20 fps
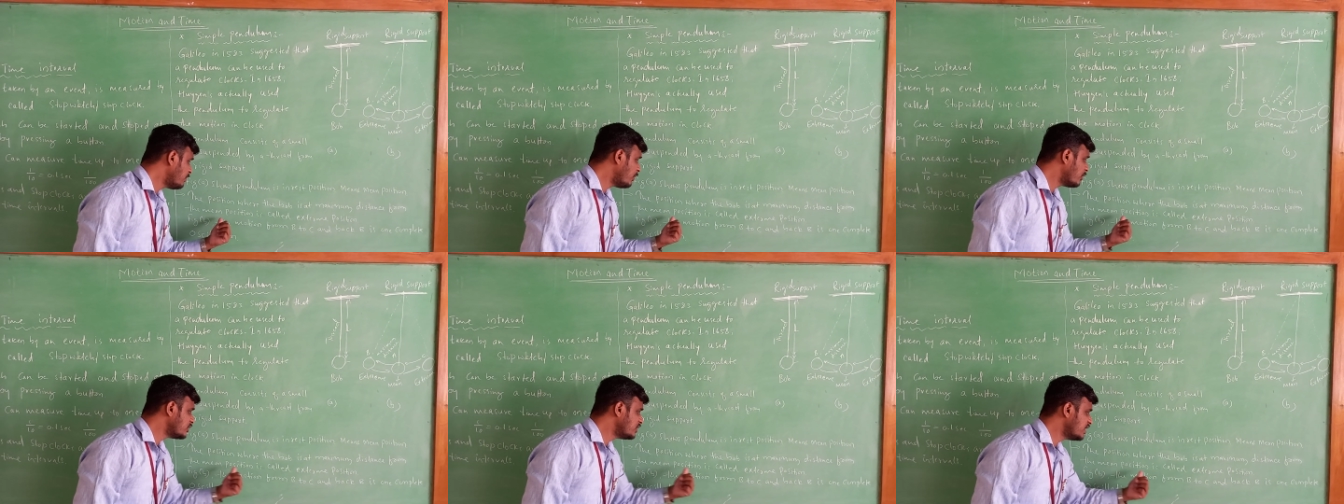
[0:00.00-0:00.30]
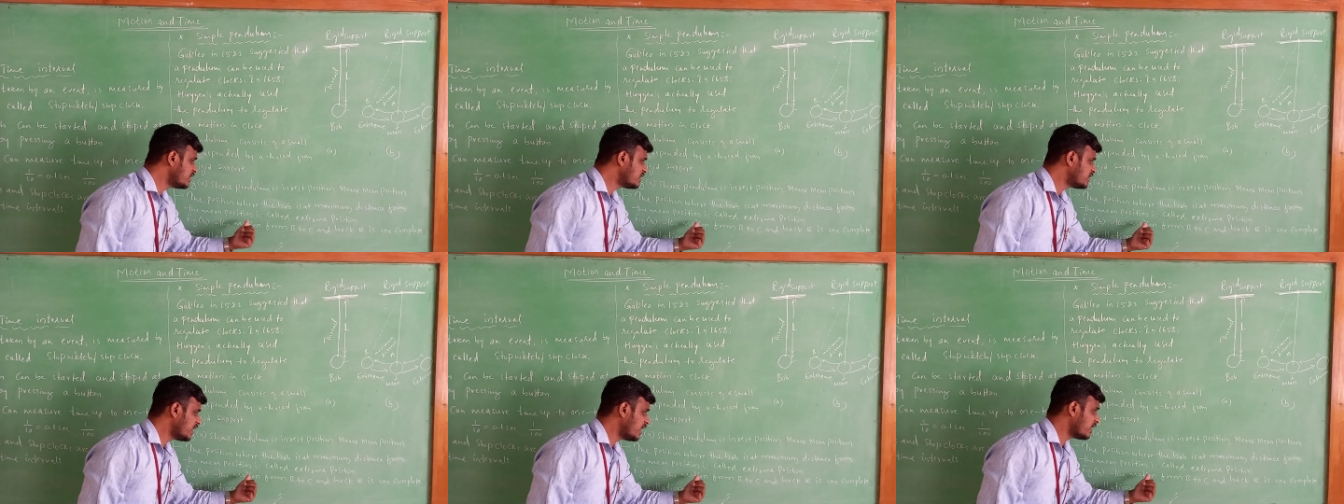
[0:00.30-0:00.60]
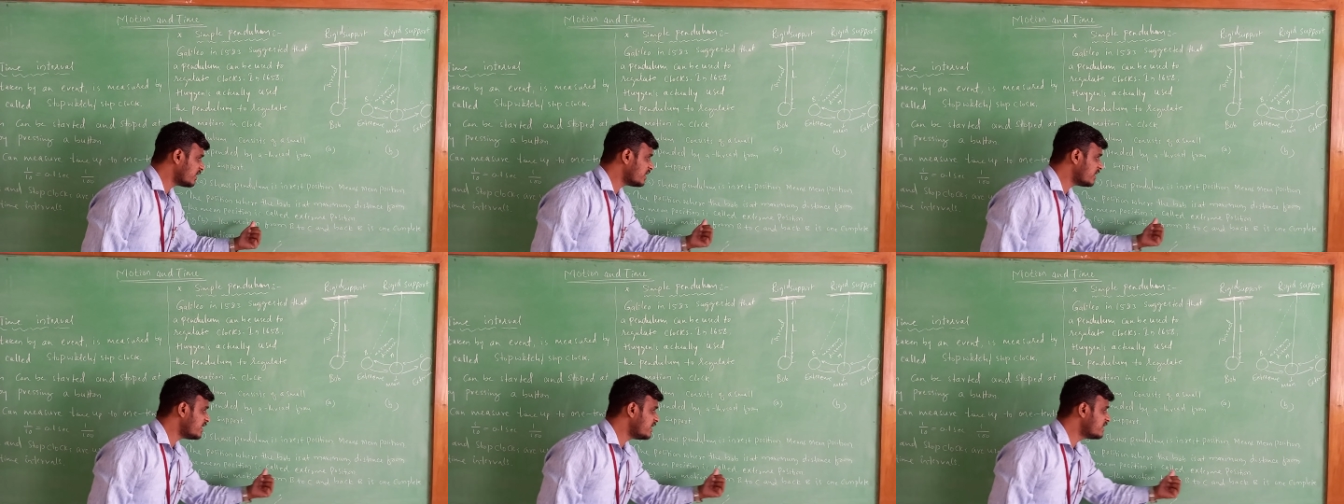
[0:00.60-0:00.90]
position
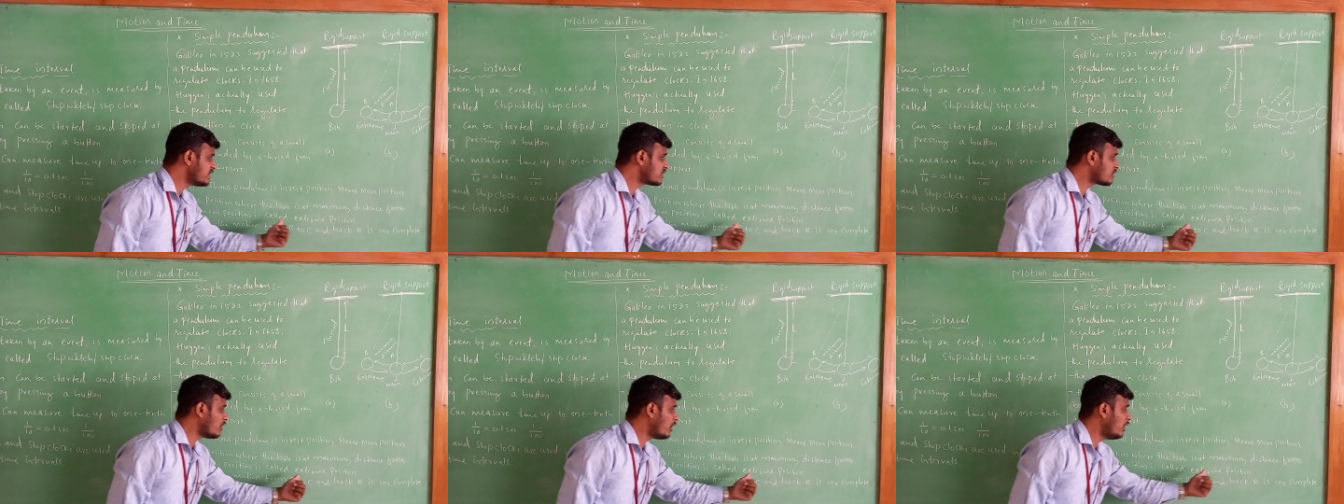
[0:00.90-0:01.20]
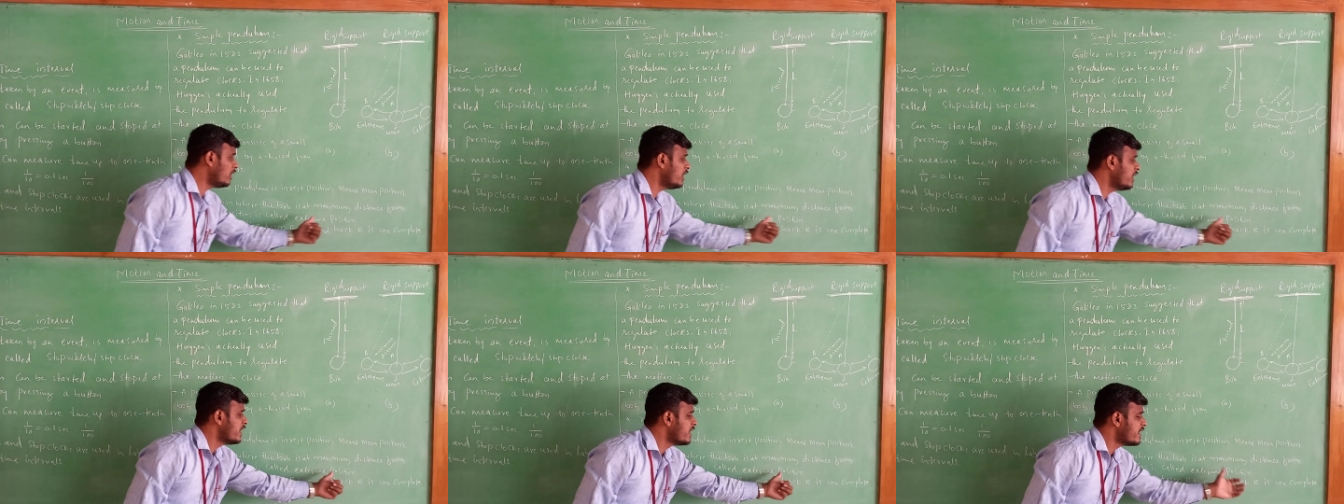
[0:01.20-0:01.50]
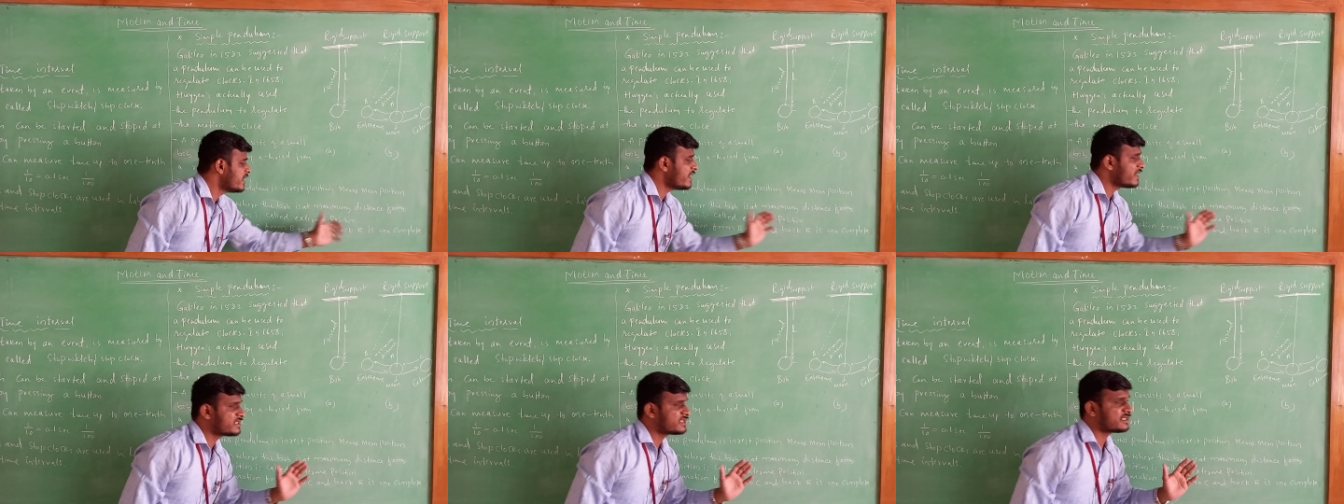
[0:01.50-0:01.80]
is
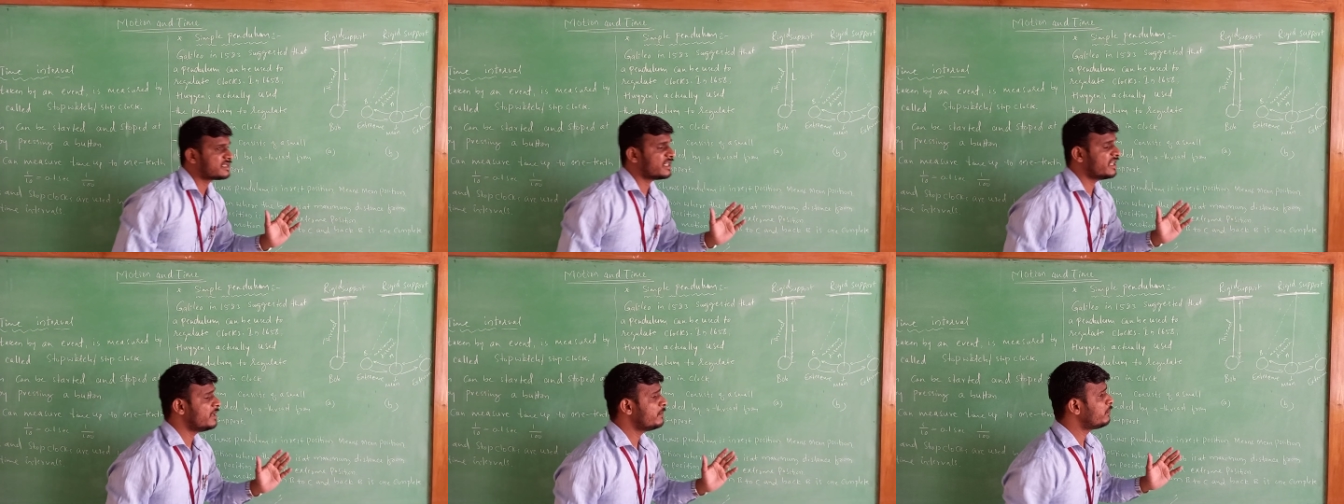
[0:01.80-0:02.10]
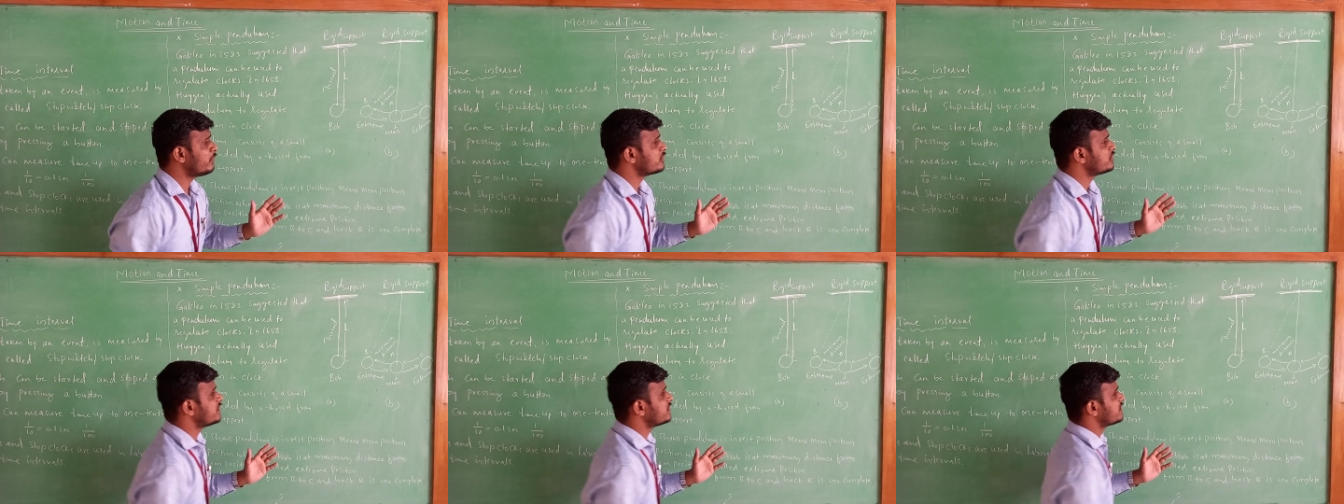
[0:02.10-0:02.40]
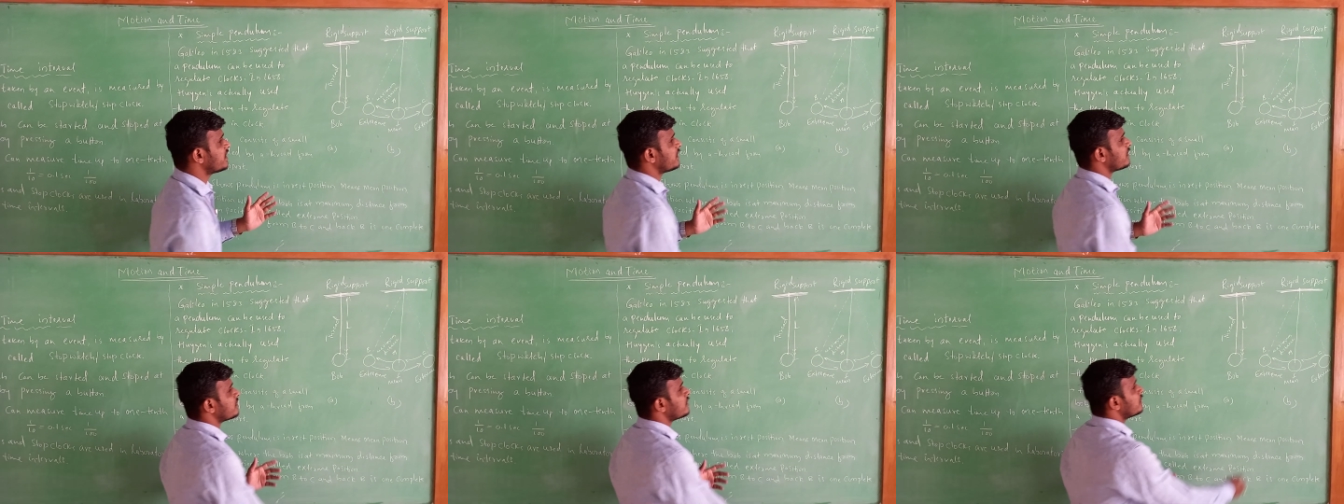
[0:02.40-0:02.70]
called extreme
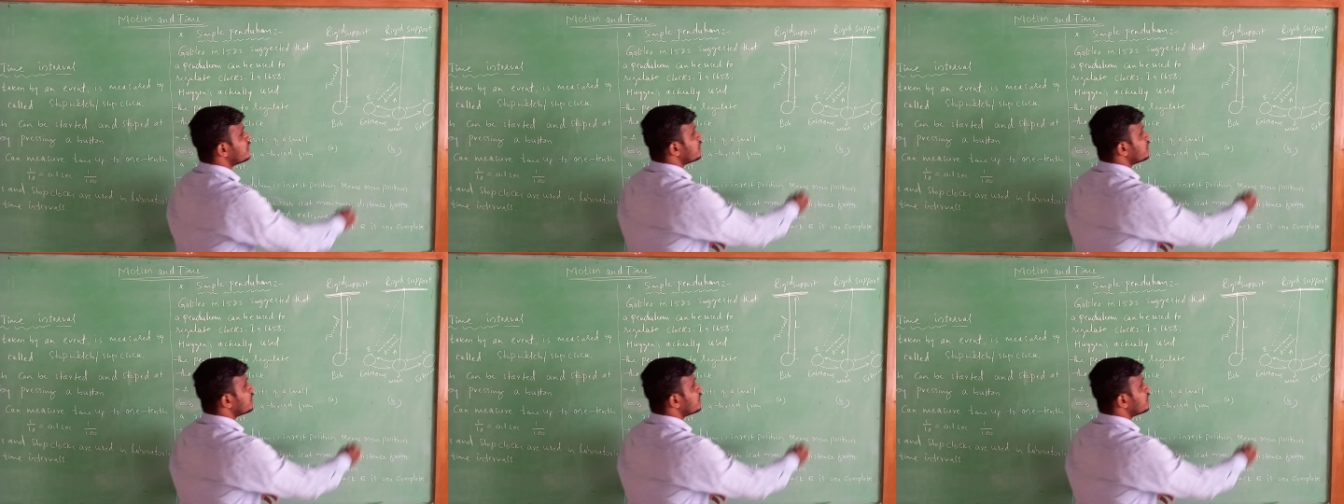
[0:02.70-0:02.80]
position.